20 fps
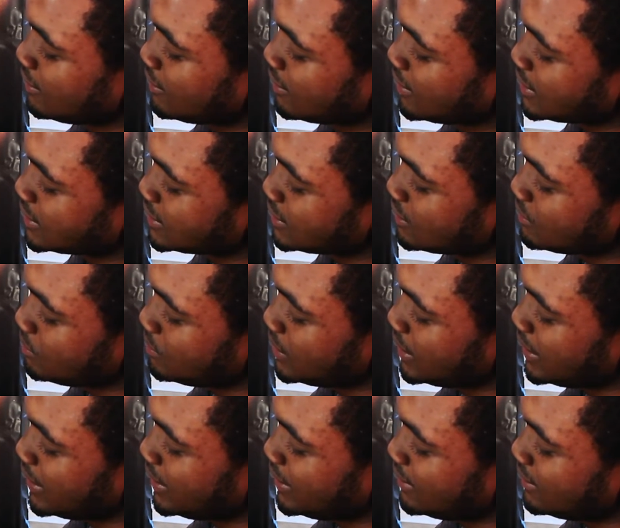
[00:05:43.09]
because of the
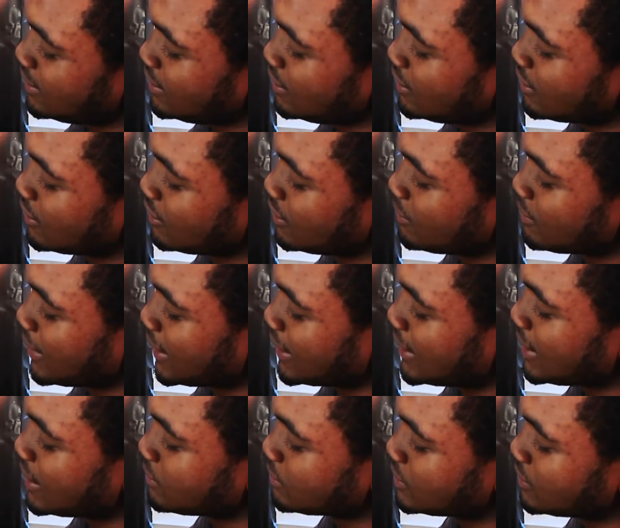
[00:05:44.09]
blade, you know, he might
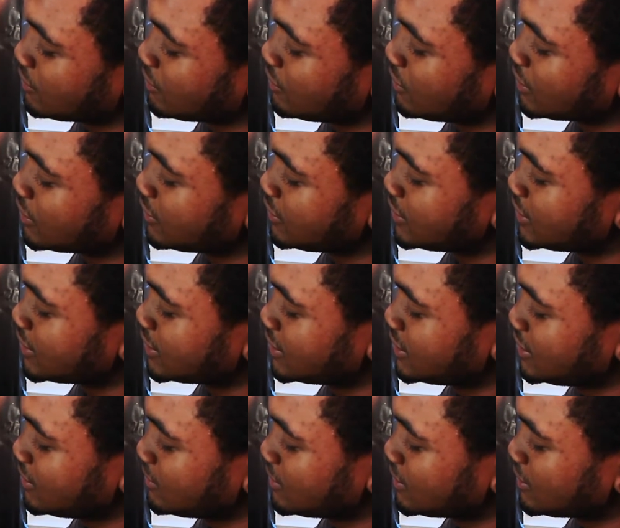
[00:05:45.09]
cut himself going 360,